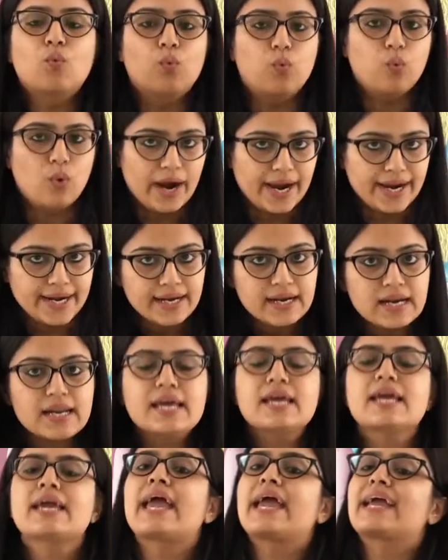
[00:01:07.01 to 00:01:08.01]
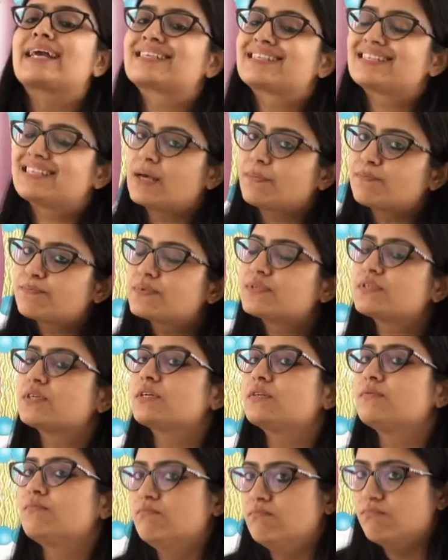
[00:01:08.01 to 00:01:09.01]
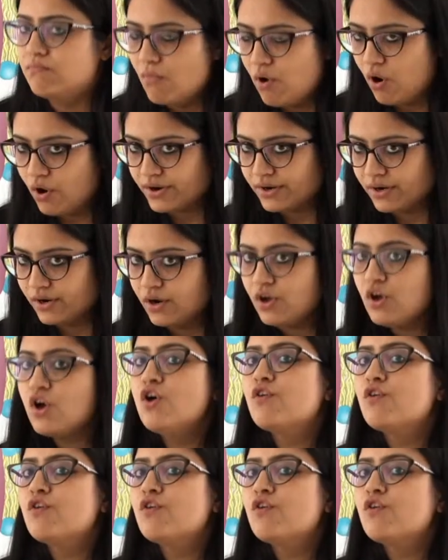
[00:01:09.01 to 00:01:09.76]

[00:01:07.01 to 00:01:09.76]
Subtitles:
widely accepted model